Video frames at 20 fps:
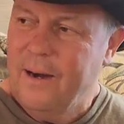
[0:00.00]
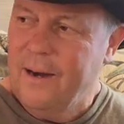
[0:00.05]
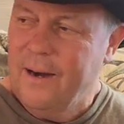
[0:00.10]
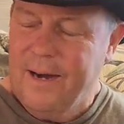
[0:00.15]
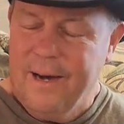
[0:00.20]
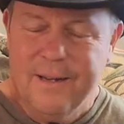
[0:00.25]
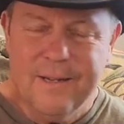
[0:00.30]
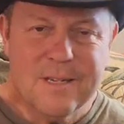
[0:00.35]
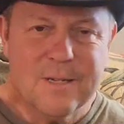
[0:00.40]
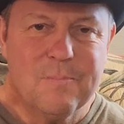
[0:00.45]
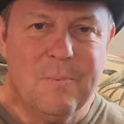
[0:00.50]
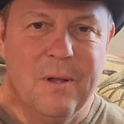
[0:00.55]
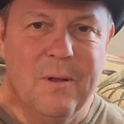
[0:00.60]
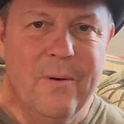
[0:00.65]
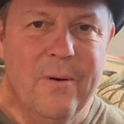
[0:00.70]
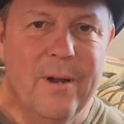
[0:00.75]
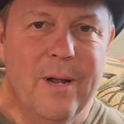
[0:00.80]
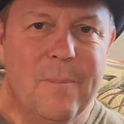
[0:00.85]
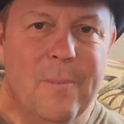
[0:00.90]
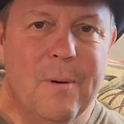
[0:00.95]
How does
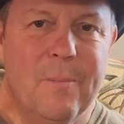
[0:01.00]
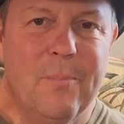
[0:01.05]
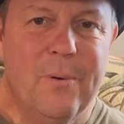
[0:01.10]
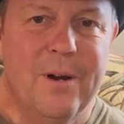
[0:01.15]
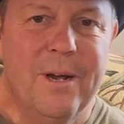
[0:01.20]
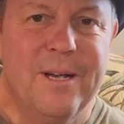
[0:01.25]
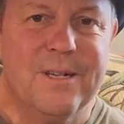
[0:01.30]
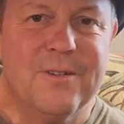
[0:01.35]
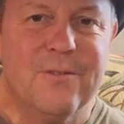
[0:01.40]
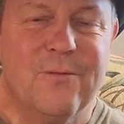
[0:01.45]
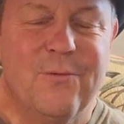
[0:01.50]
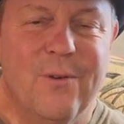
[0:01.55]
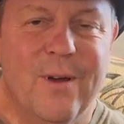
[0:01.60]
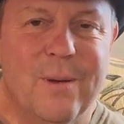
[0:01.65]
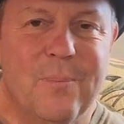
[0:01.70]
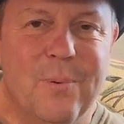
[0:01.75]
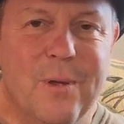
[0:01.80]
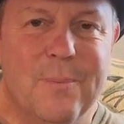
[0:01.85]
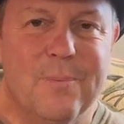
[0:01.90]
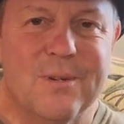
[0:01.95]
blowing up a bridge
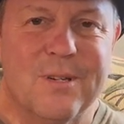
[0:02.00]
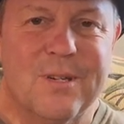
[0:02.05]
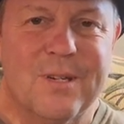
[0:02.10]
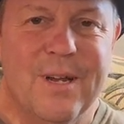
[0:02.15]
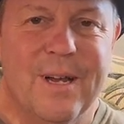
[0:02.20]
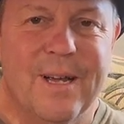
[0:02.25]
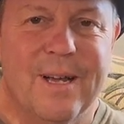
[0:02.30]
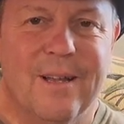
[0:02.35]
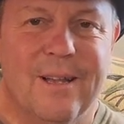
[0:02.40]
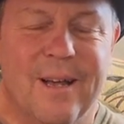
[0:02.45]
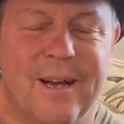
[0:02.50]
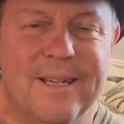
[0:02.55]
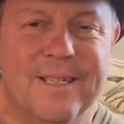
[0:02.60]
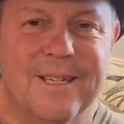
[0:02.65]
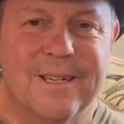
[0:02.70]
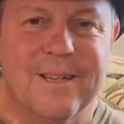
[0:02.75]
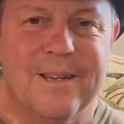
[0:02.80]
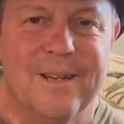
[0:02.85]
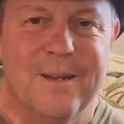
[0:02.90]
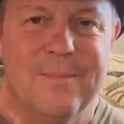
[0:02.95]
affect people
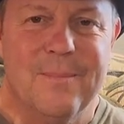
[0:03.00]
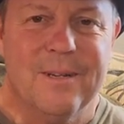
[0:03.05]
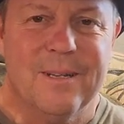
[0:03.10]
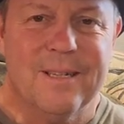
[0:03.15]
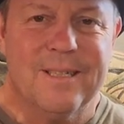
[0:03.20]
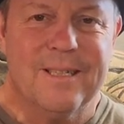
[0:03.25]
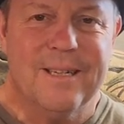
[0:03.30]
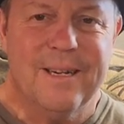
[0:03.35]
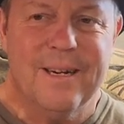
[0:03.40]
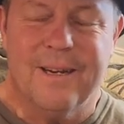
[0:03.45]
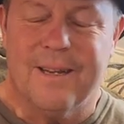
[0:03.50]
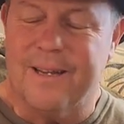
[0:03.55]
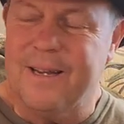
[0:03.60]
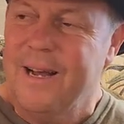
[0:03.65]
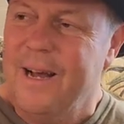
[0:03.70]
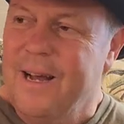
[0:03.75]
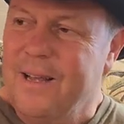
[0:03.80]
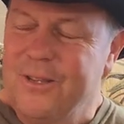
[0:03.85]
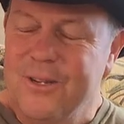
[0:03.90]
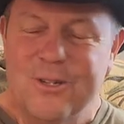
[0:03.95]
psychologically and militarily?
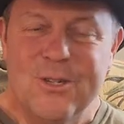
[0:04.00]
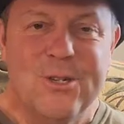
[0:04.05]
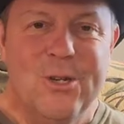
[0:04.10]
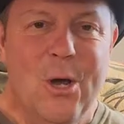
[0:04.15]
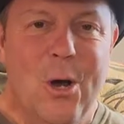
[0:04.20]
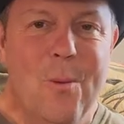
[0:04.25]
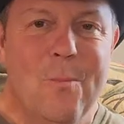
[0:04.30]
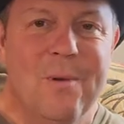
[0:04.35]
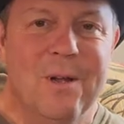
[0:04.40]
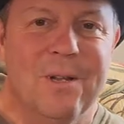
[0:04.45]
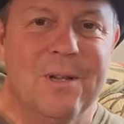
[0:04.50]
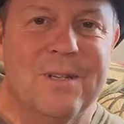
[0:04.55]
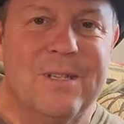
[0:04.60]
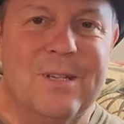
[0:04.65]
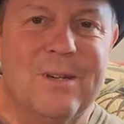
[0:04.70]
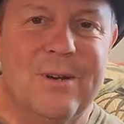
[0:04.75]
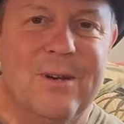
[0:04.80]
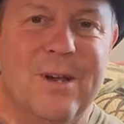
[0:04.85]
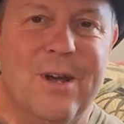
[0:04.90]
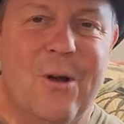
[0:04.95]
There's no
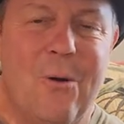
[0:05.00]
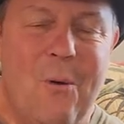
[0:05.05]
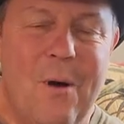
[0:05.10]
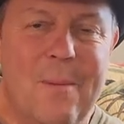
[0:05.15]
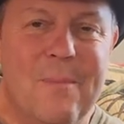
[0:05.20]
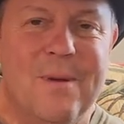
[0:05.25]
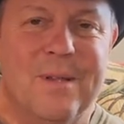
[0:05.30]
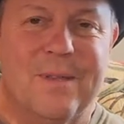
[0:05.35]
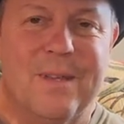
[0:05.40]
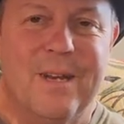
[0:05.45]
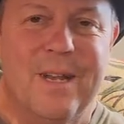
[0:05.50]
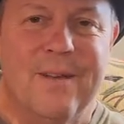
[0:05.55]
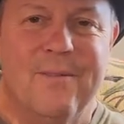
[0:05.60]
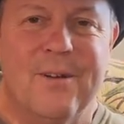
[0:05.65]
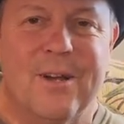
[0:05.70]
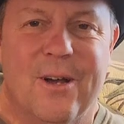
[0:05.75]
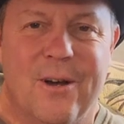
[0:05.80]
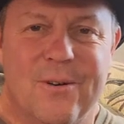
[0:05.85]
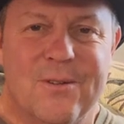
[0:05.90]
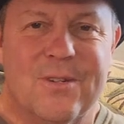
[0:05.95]
military equipment that
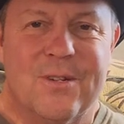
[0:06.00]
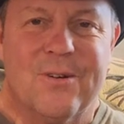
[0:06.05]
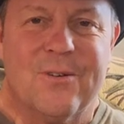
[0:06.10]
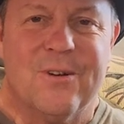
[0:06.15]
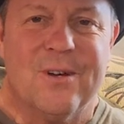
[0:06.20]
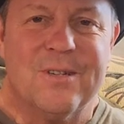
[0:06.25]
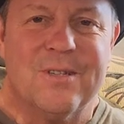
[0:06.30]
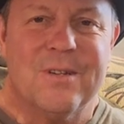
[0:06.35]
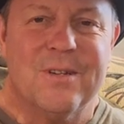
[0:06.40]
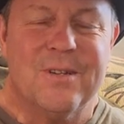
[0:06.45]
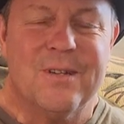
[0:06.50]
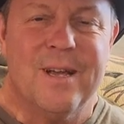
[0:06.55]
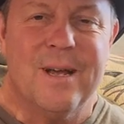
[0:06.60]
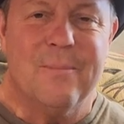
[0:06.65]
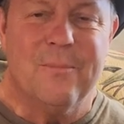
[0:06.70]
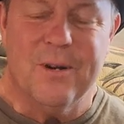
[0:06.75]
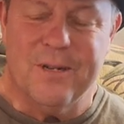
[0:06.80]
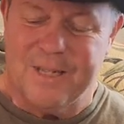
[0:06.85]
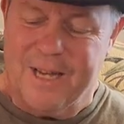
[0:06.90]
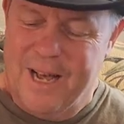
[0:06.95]
even goes across the
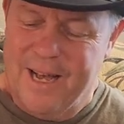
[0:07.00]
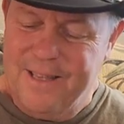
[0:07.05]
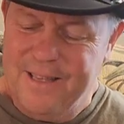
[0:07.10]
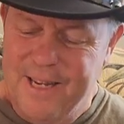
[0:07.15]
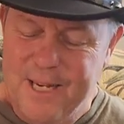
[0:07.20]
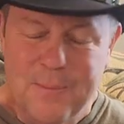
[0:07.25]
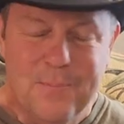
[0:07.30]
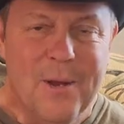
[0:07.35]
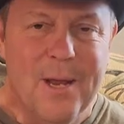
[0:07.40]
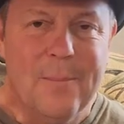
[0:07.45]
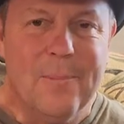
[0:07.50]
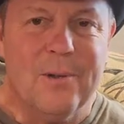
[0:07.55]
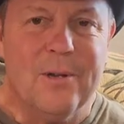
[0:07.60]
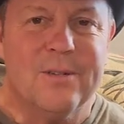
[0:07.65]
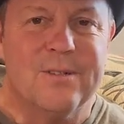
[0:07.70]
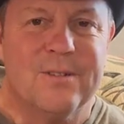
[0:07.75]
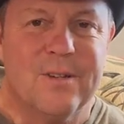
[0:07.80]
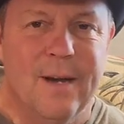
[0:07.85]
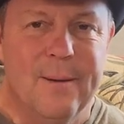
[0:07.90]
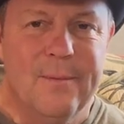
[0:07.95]
damn bridge. These people
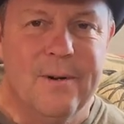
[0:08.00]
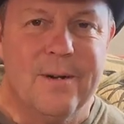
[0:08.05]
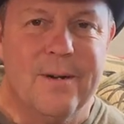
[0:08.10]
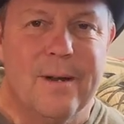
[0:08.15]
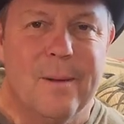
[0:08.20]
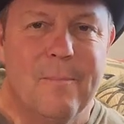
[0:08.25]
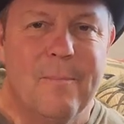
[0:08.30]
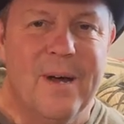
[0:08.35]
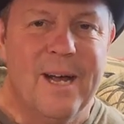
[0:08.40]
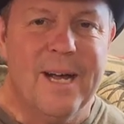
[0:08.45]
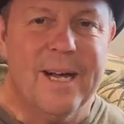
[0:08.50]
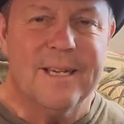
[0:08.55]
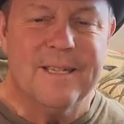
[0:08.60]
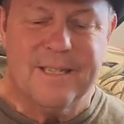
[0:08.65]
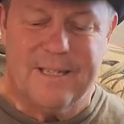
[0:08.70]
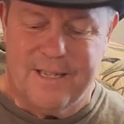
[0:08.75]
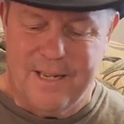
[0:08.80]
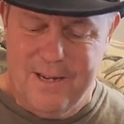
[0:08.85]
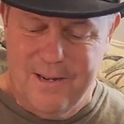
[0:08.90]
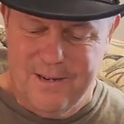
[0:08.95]
are dumber than a bag of
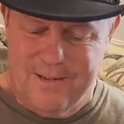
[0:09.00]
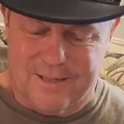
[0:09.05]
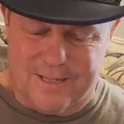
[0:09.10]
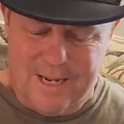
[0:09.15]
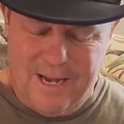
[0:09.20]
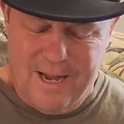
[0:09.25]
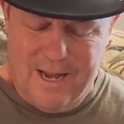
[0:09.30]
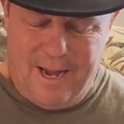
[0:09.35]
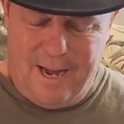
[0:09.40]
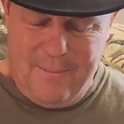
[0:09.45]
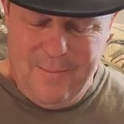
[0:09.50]
stones.